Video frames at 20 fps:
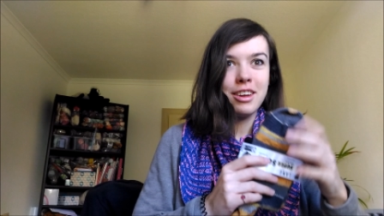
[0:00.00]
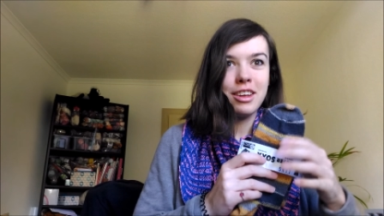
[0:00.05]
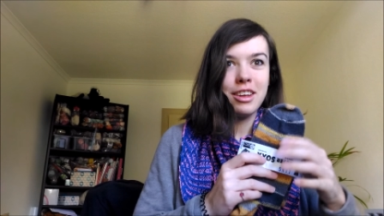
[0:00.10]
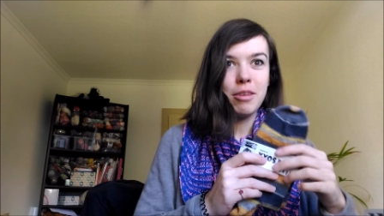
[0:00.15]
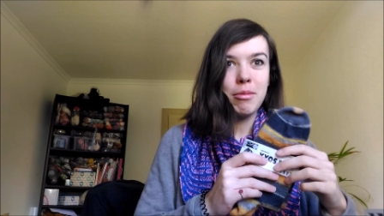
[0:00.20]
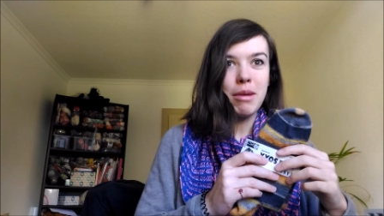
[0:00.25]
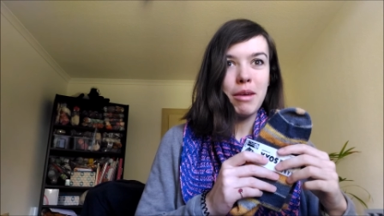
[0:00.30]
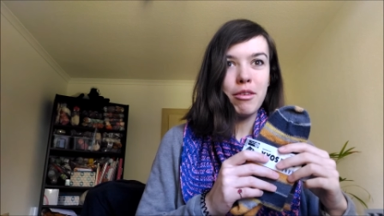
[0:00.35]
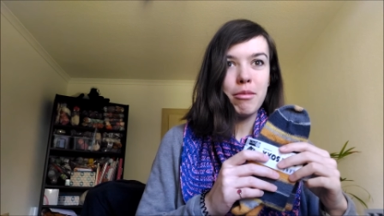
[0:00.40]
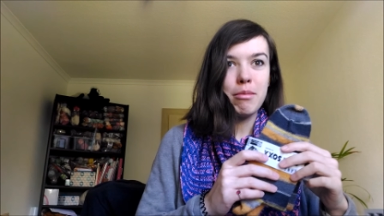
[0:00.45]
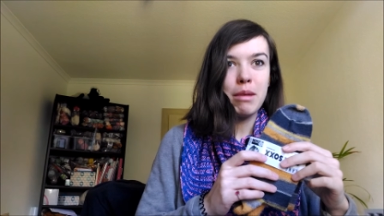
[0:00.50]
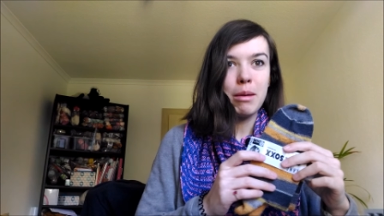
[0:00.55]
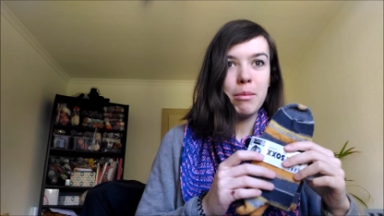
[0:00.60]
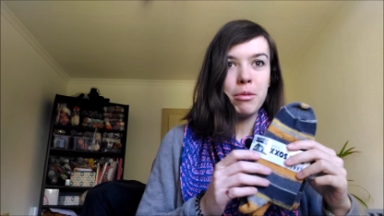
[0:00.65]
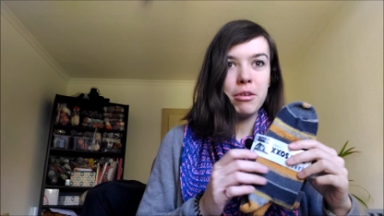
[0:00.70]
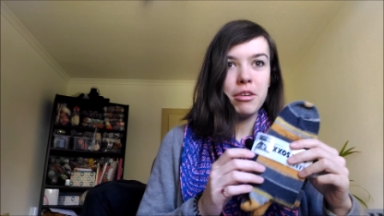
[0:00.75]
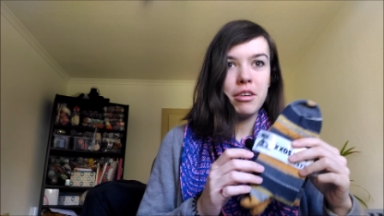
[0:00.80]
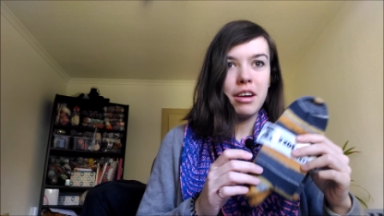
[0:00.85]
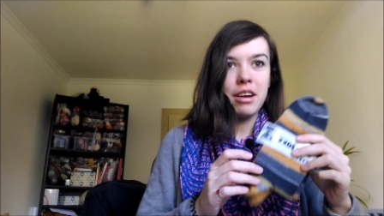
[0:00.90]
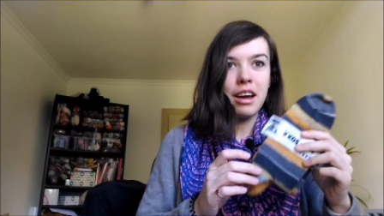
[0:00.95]
you might
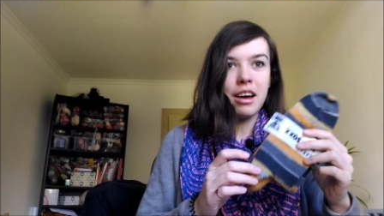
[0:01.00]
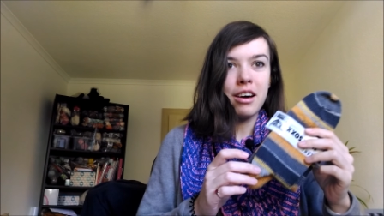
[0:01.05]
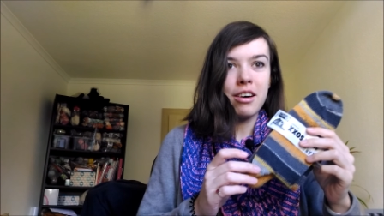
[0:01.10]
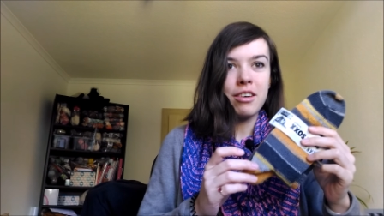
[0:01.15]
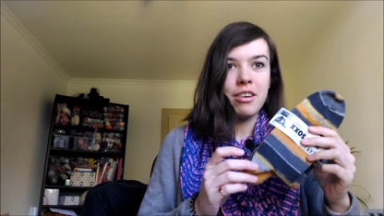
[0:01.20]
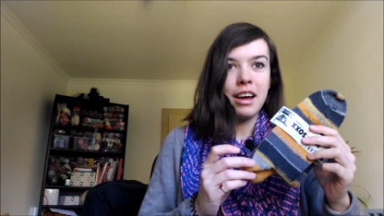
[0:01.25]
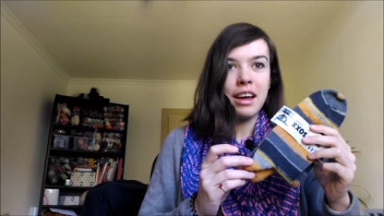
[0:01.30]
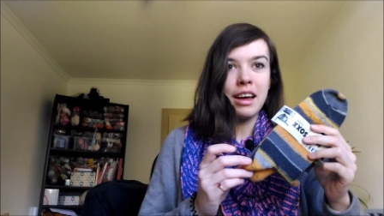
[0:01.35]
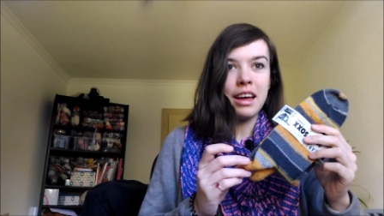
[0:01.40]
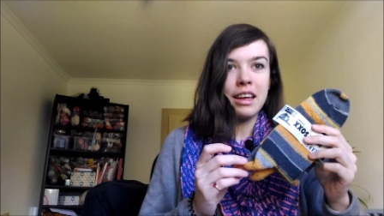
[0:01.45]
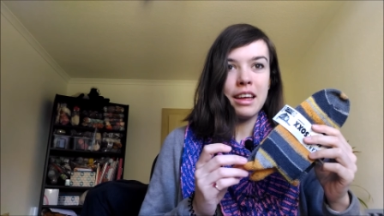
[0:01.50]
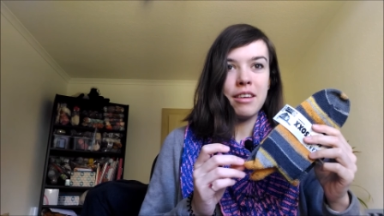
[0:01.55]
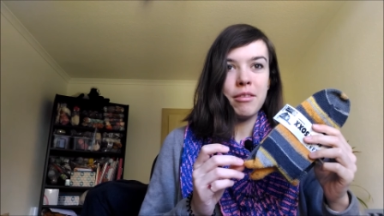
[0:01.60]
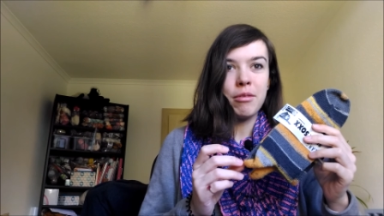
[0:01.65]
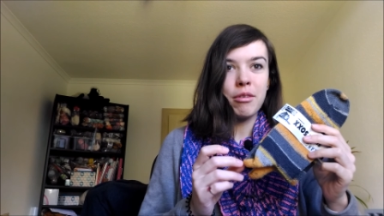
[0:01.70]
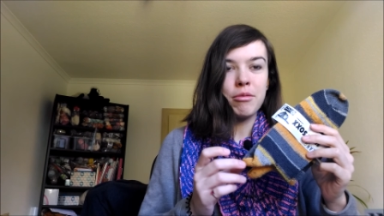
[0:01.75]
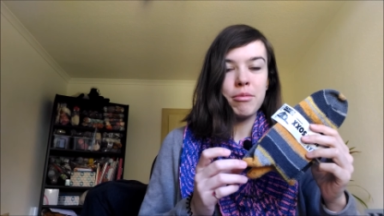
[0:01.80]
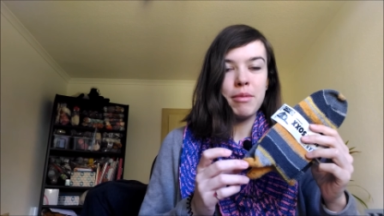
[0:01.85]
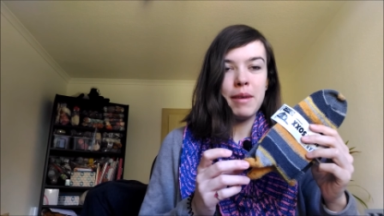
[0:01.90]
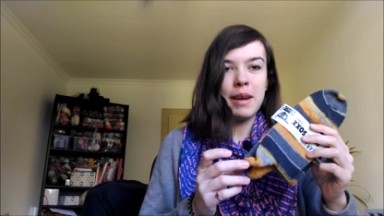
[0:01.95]
remember how I
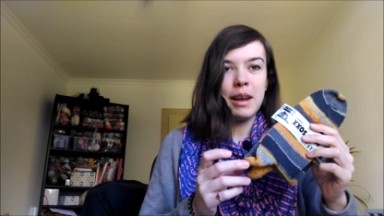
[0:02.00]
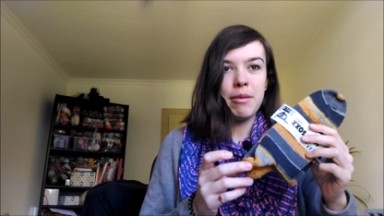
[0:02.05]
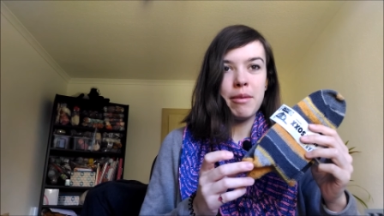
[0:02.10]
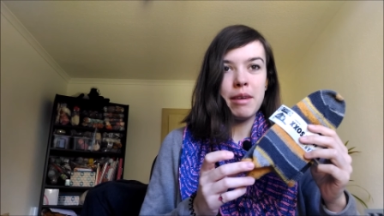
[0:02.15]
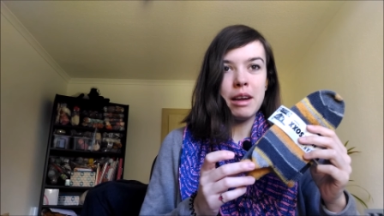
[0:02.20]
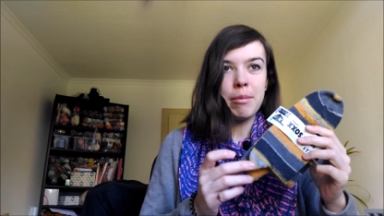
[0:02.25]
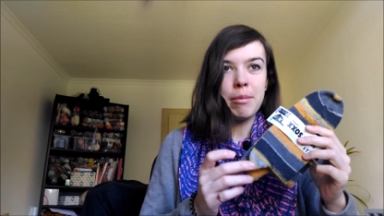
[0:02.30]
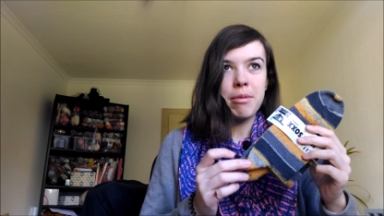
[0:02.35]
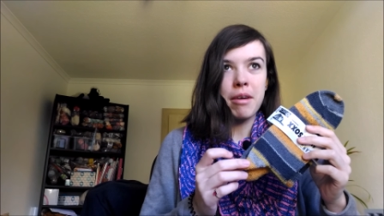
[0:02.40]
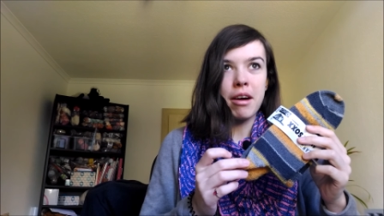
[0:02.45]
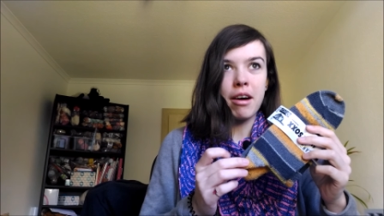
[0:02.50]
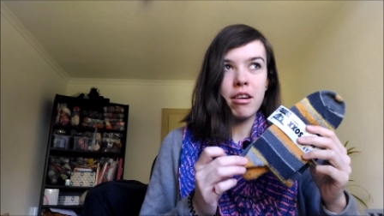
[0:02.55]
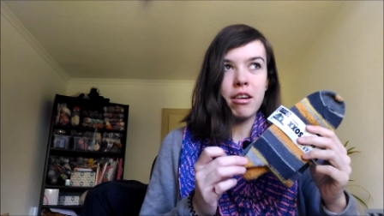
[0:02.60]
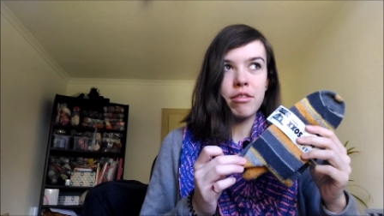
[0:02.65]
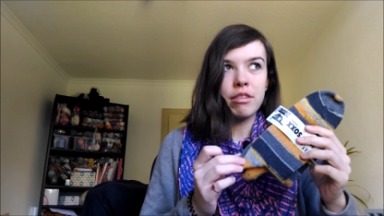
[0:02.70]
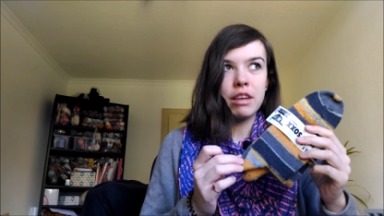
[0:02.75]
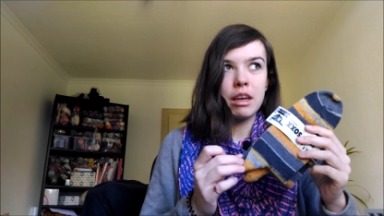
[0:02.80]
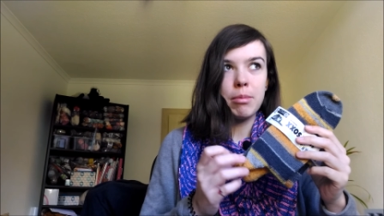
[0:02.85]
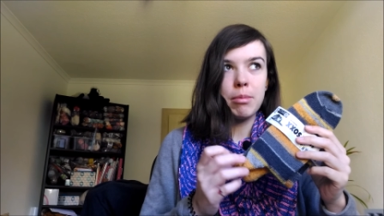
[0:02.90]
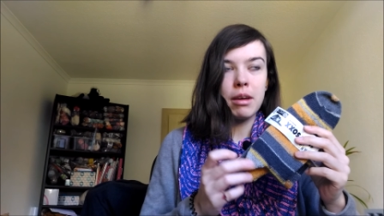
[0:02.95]
was really really proud
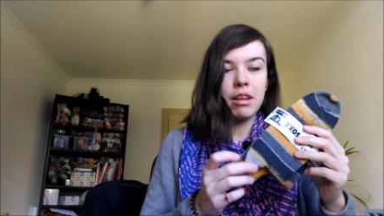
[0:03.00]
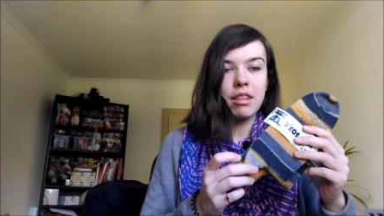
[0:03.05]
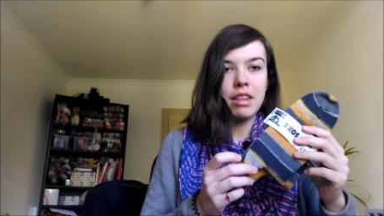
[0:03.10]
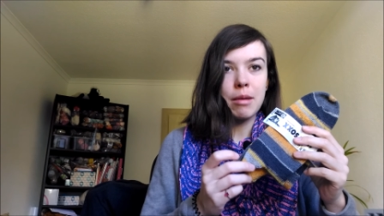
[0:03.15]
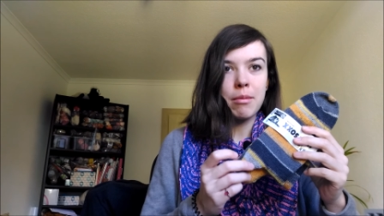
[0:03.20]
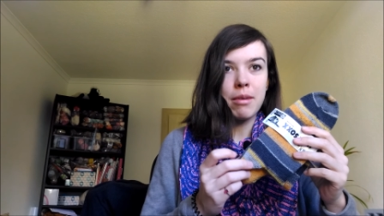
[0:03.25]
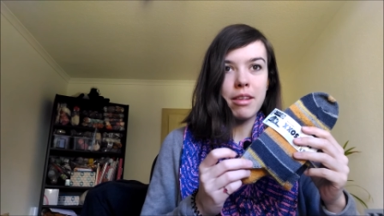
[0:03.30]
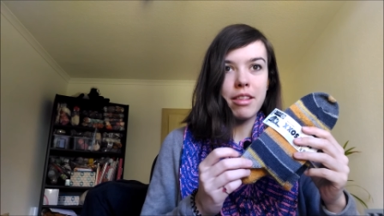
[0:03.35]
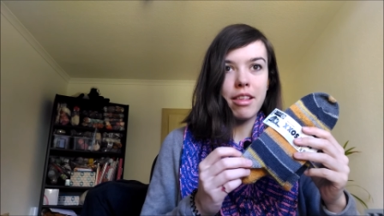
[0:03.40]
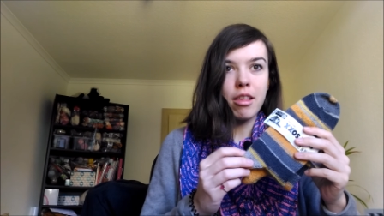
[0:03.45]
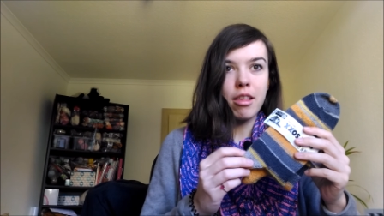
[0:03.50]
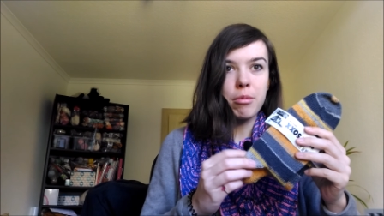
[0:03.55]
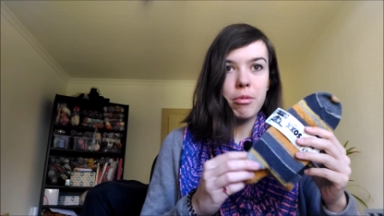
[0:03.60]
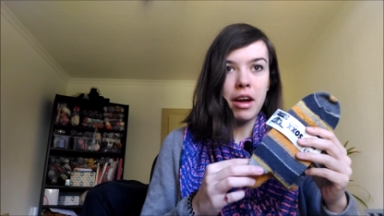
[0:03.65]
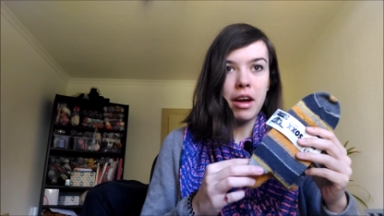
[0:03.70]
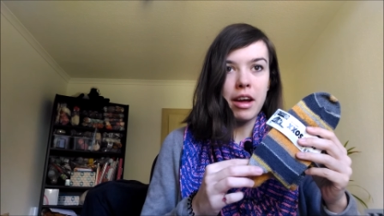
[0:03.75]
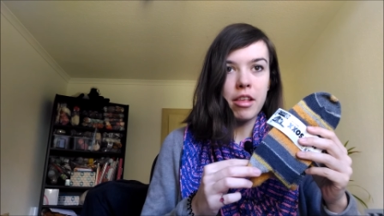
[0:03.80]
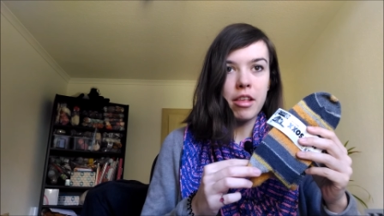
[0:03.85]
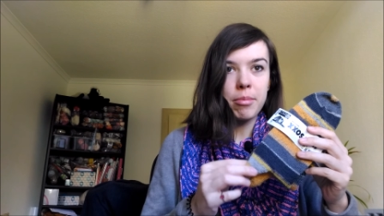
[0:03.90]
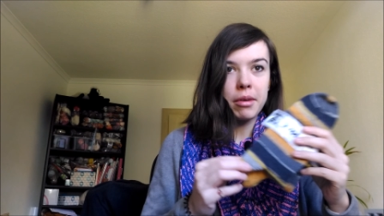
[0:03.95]
of keeping them as a
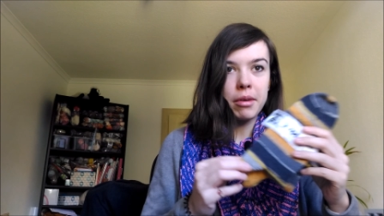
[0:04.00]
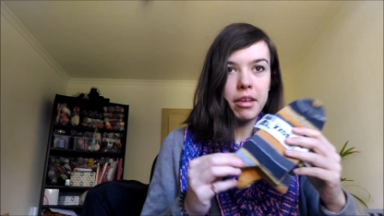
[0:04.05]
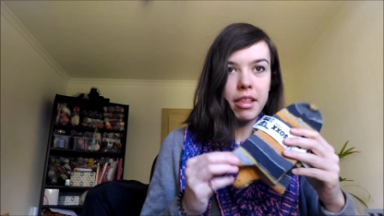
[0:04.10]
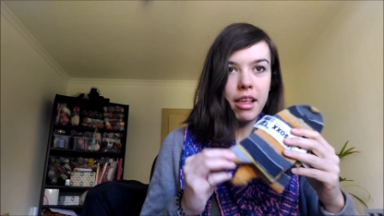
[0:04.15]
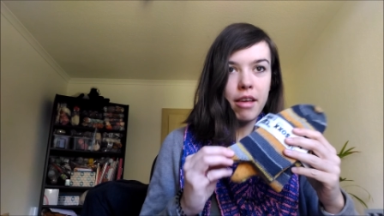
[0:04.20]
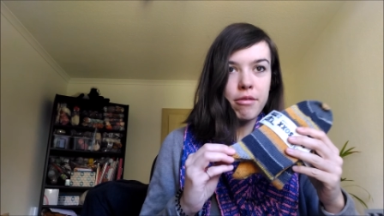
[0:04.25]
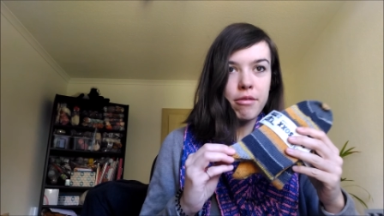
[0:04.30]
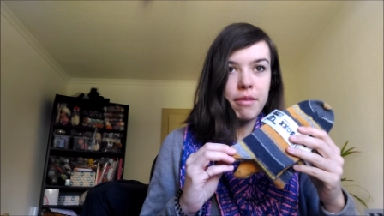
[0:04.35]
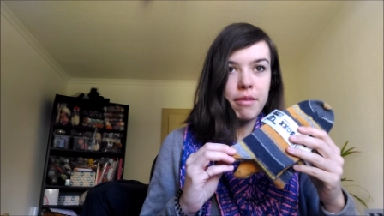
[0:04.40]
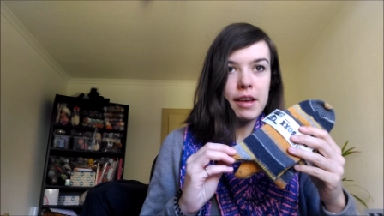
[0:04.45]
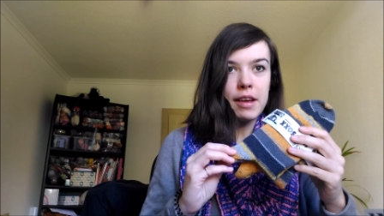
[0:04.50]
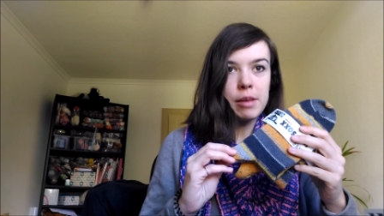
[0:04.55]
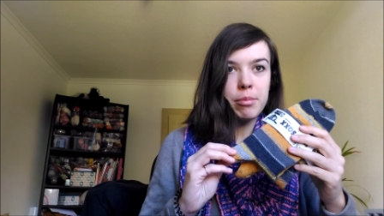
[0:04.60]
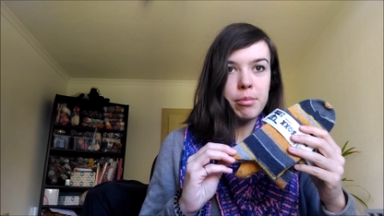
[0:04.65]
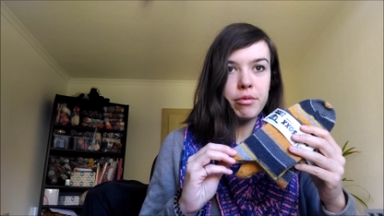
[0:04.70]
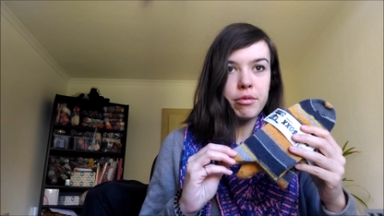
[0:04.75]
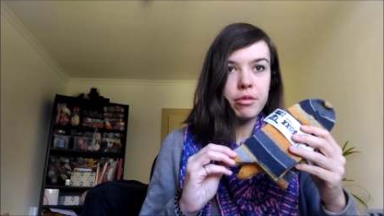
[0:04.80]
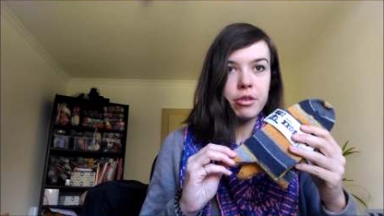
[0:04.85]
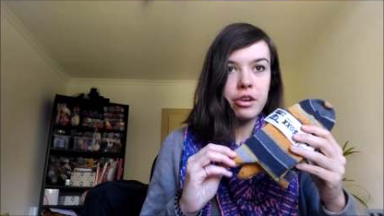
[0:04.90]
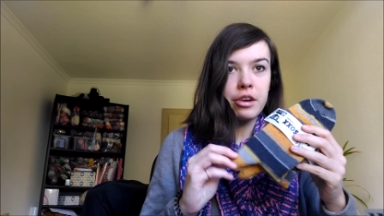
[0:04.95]
surprise because I failed
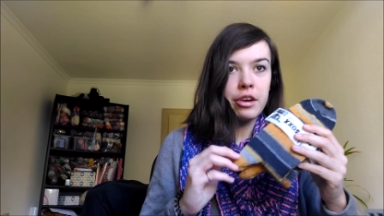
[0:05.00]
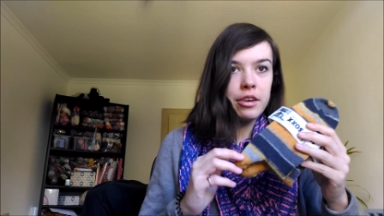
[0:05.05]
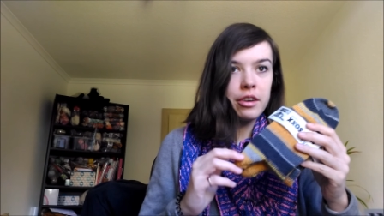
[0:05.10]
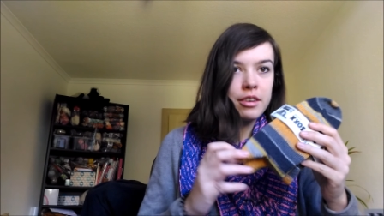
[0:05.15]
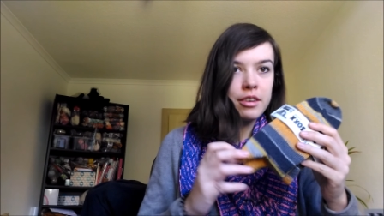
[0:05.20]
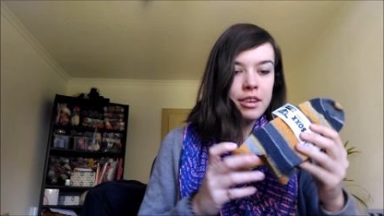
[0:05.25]
before.